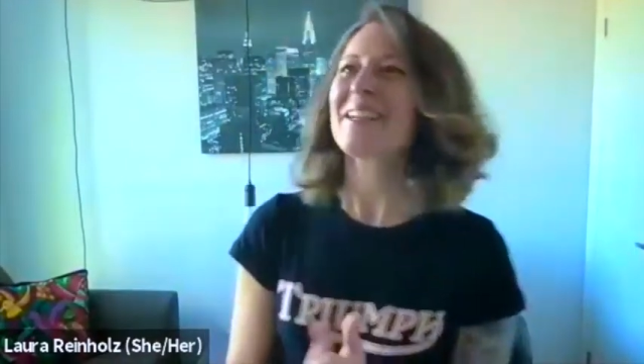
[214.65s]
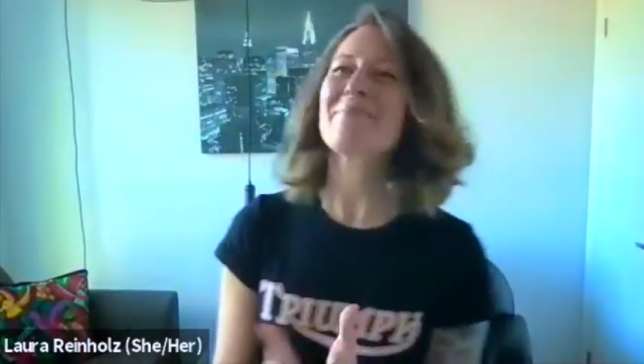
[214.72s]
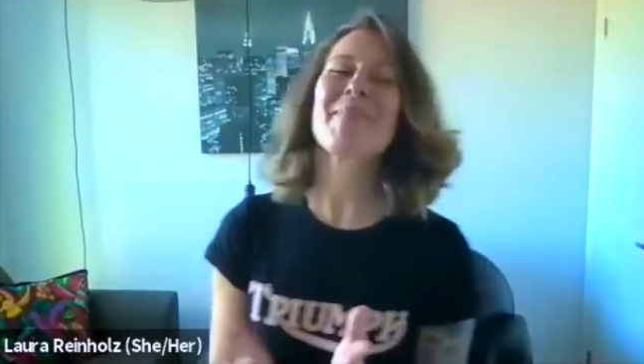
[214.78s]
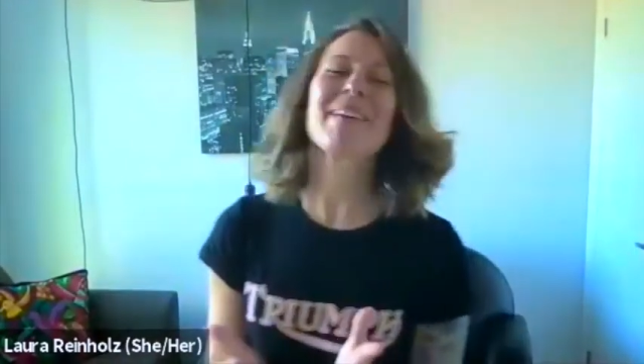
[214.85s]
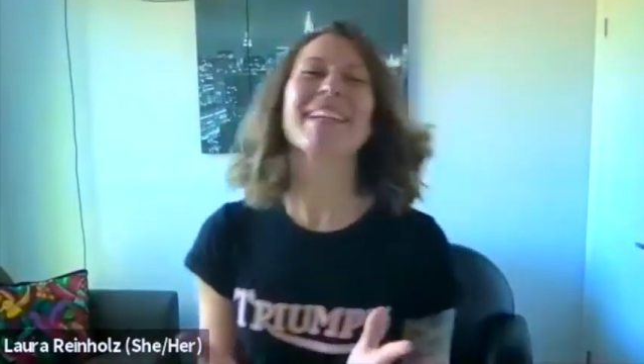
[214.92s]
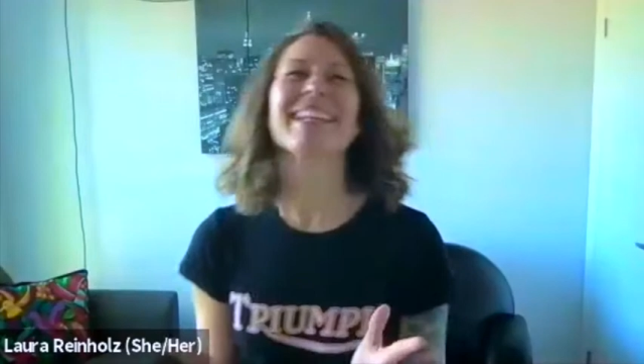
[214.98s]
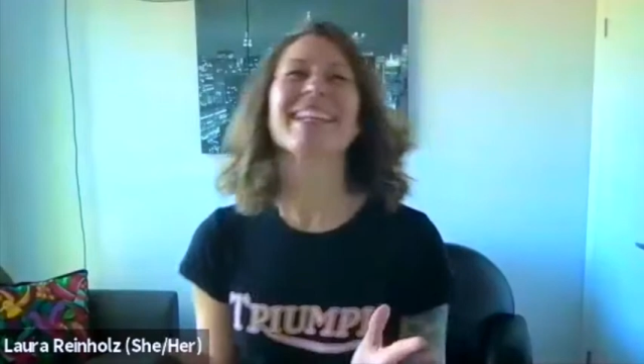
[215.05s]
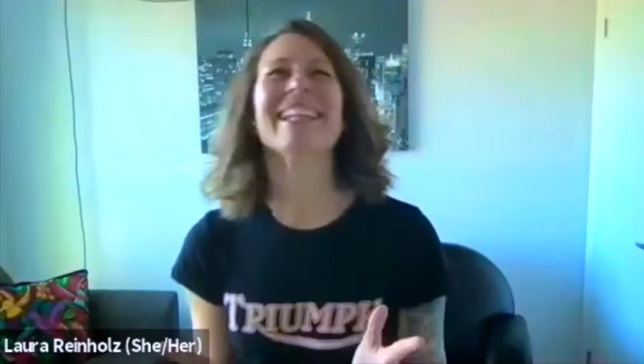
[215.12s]

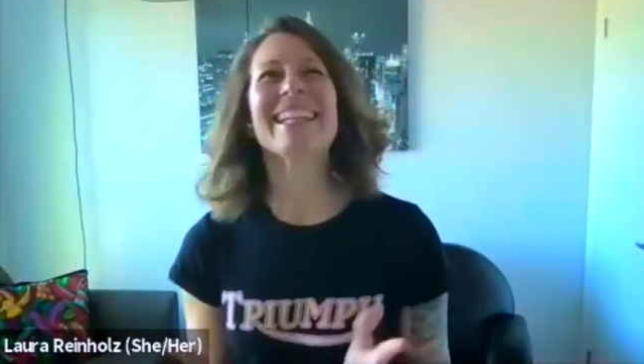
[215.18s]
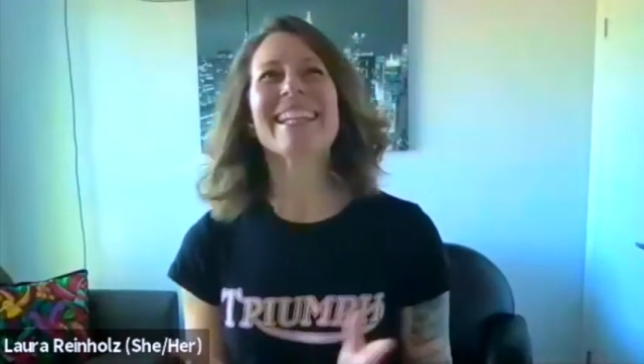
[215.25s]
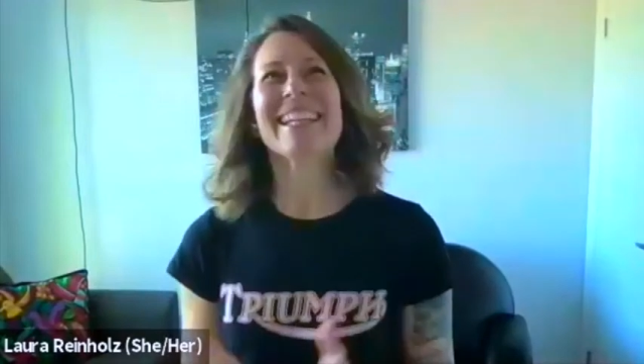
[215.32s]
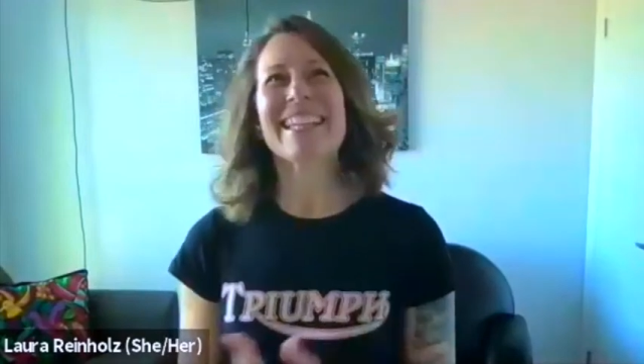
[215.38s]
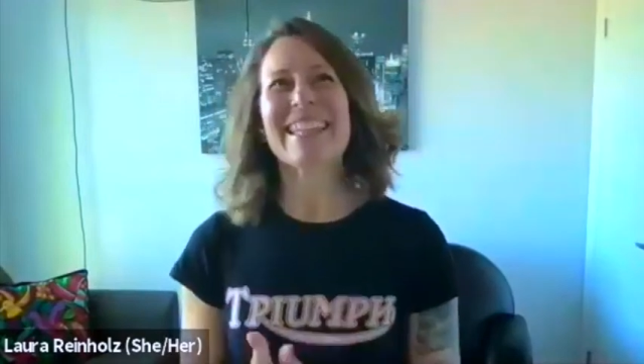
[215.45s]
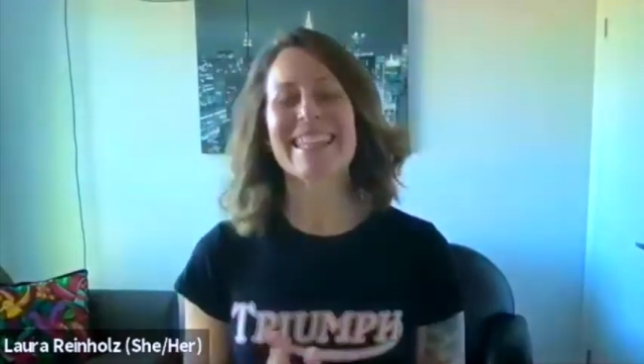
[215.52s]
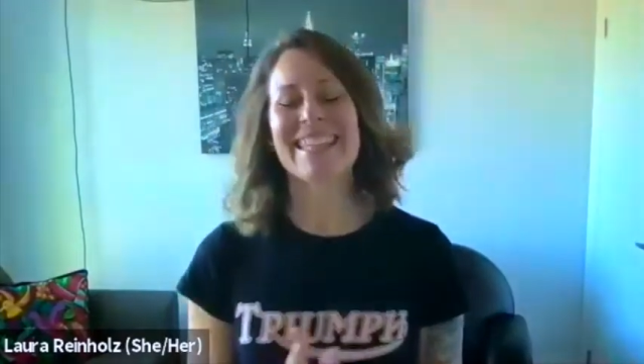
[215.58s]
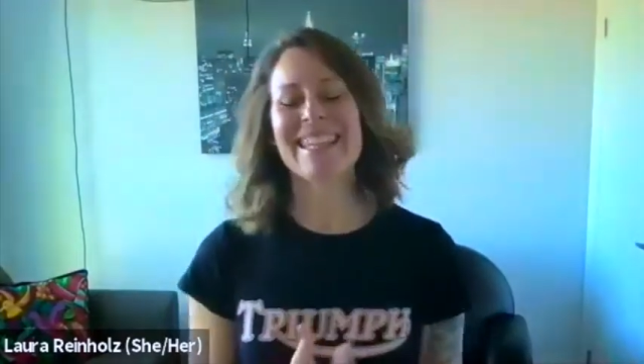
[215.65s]
But
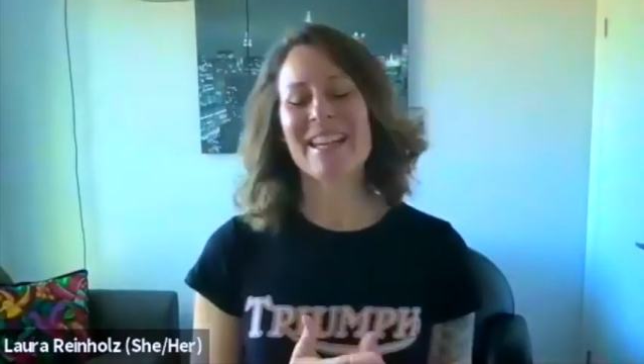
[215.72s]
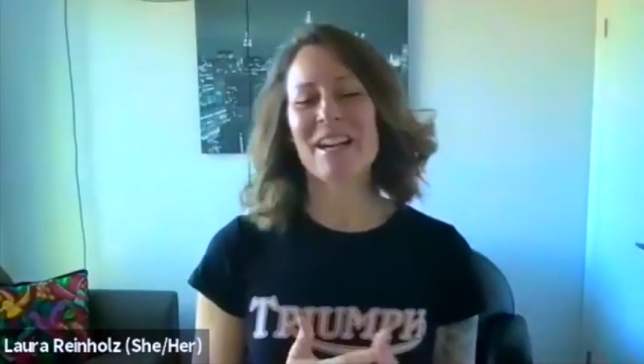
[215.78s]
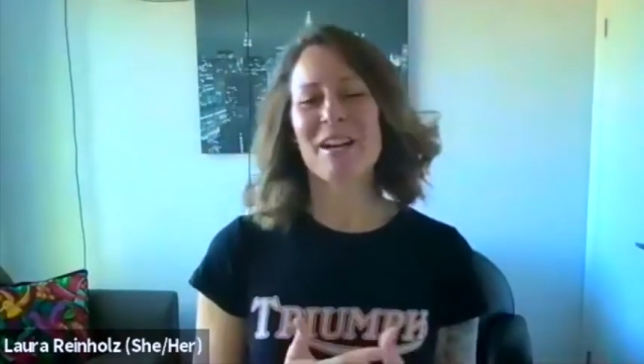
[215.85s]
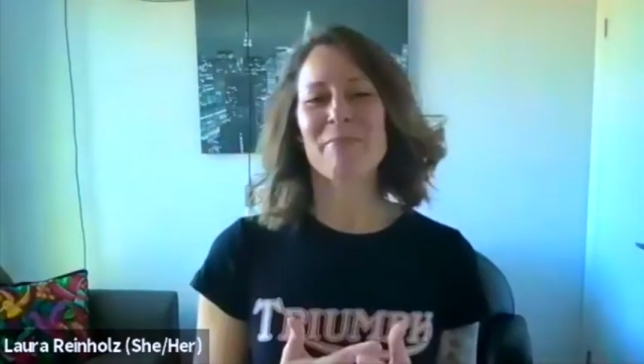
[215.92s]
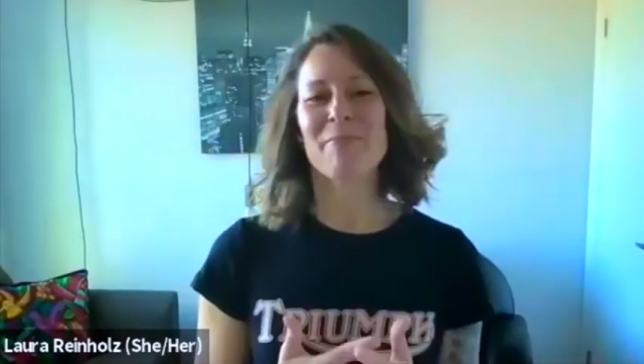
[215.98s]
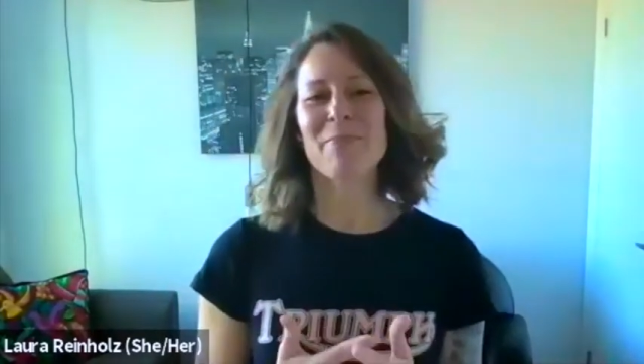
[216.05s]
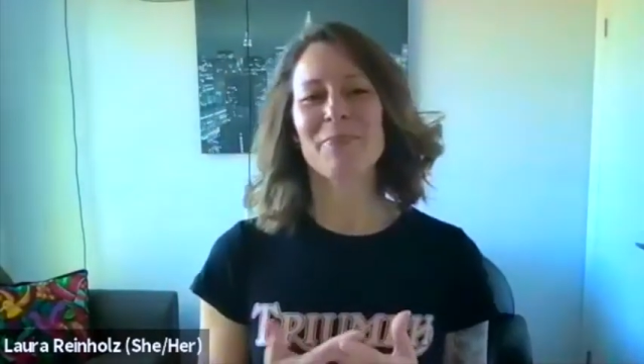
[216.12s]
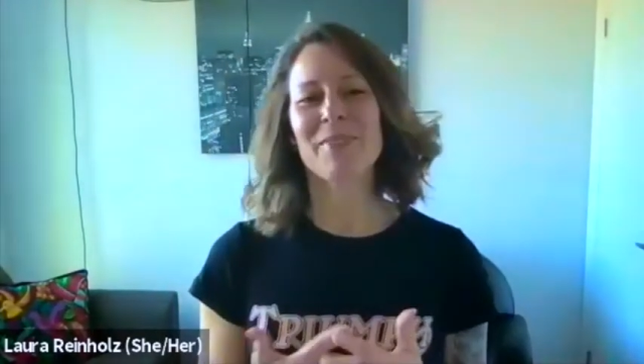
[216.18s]
we
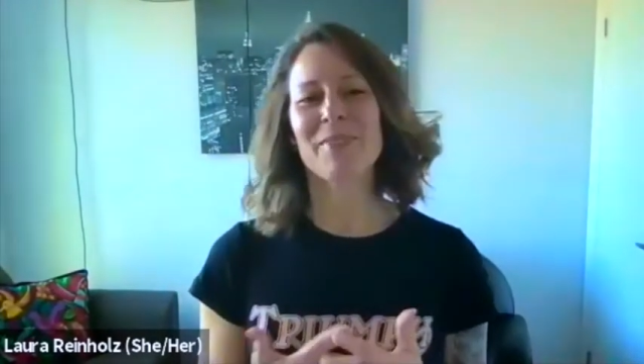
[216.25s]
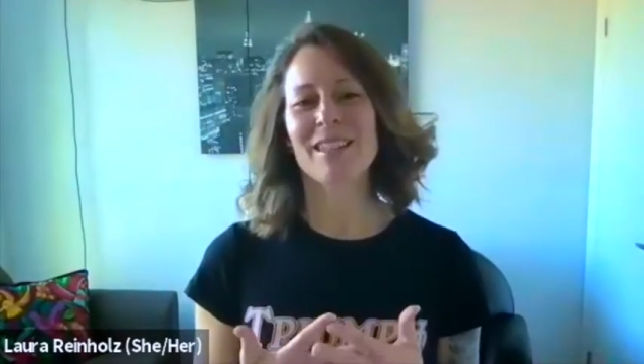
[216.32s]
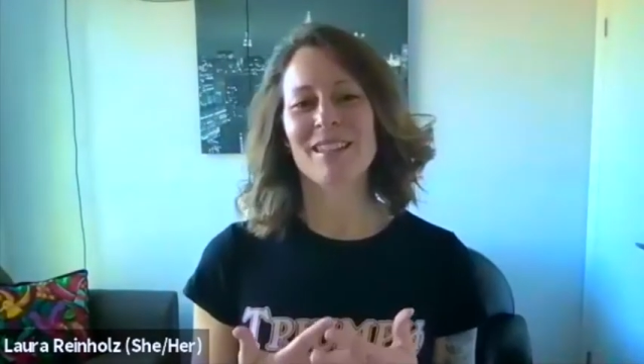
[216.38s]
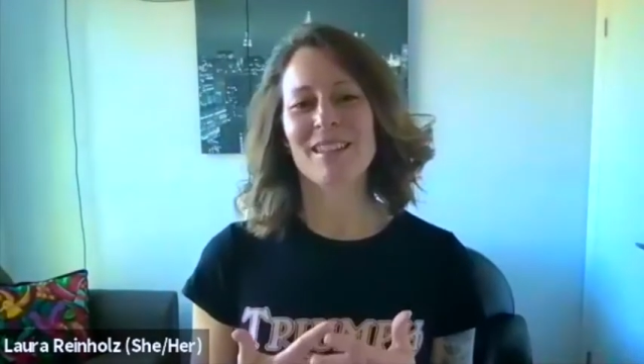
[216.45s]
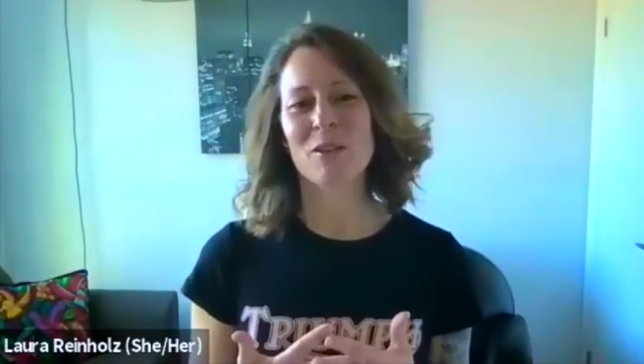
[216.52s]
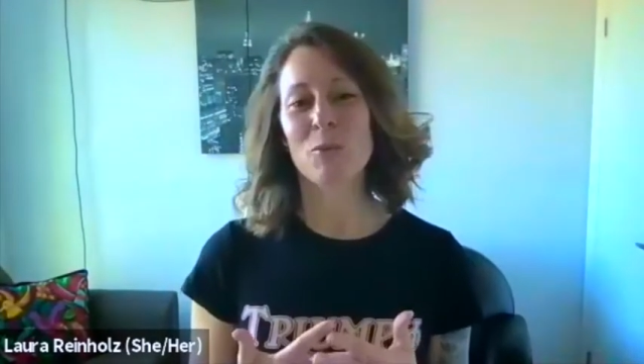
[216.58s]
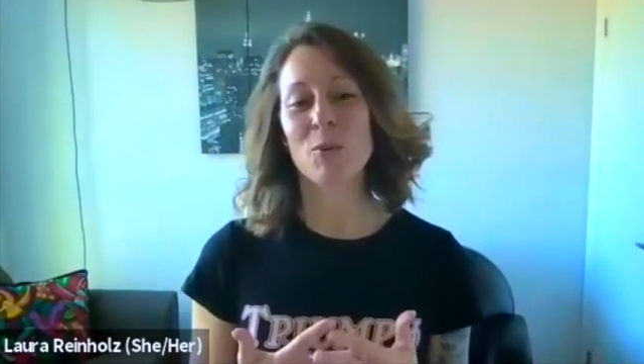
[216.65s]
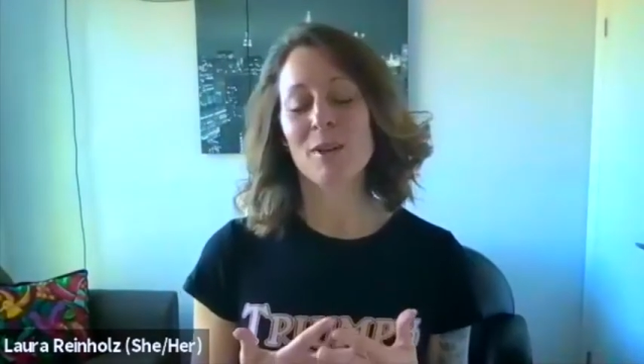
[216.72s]

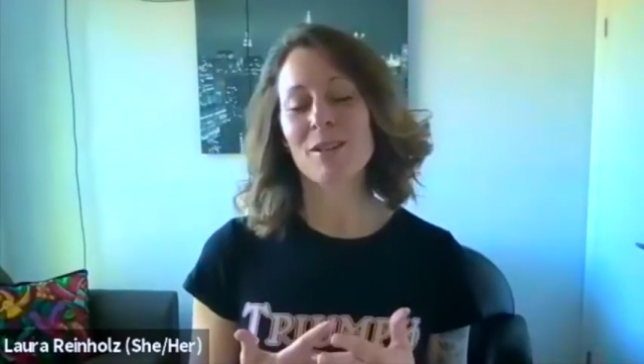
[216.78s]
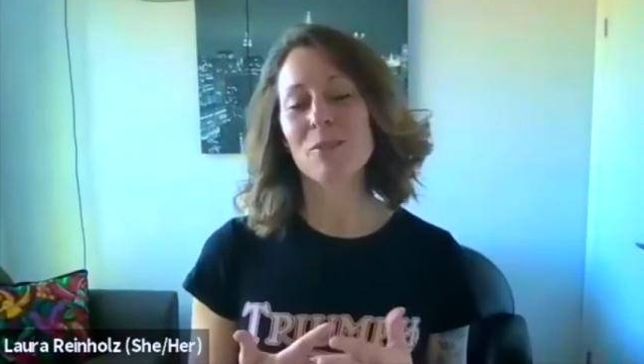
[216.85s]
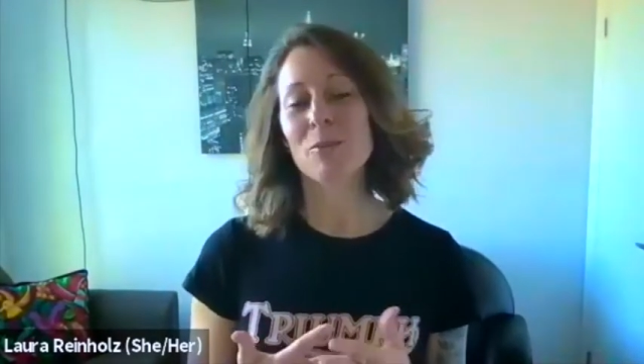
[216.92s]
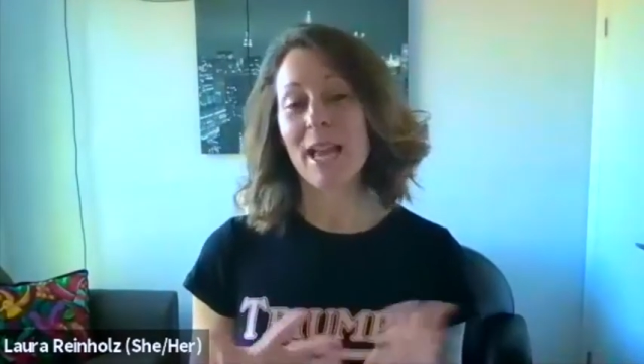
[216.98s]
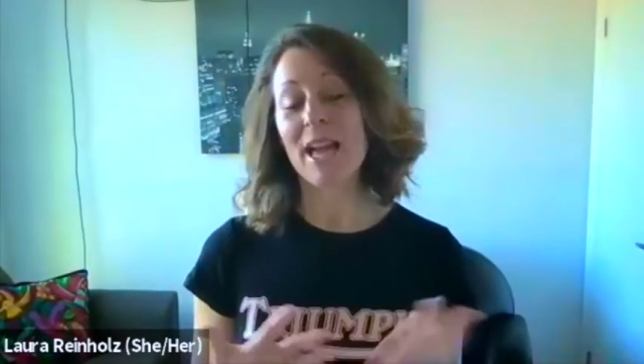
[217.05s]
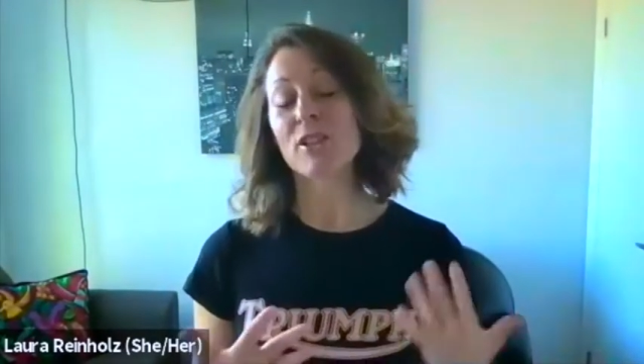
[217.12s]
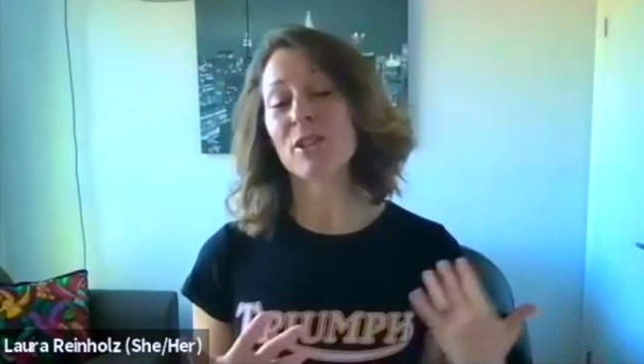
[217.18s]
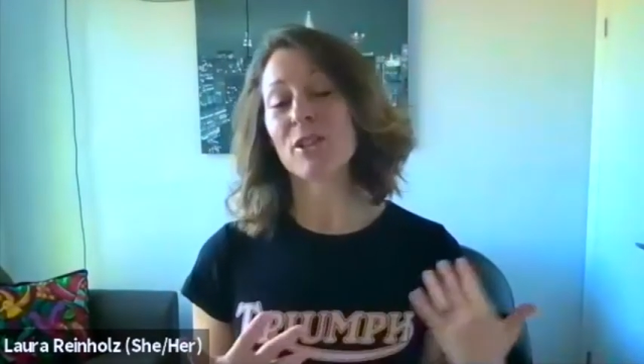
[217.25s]

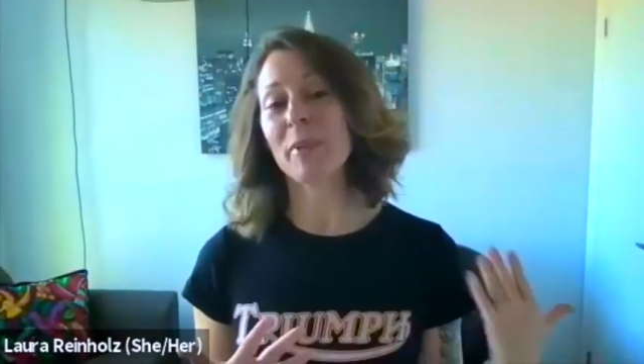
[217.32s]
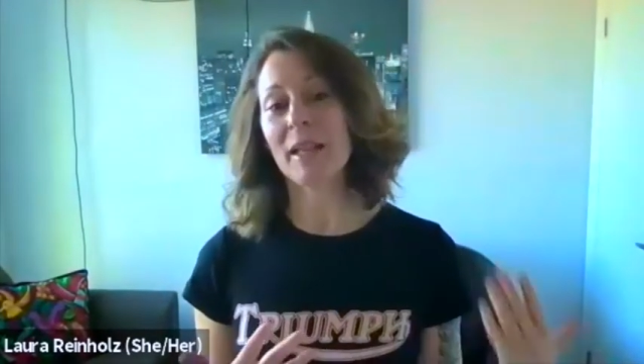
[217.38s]
actually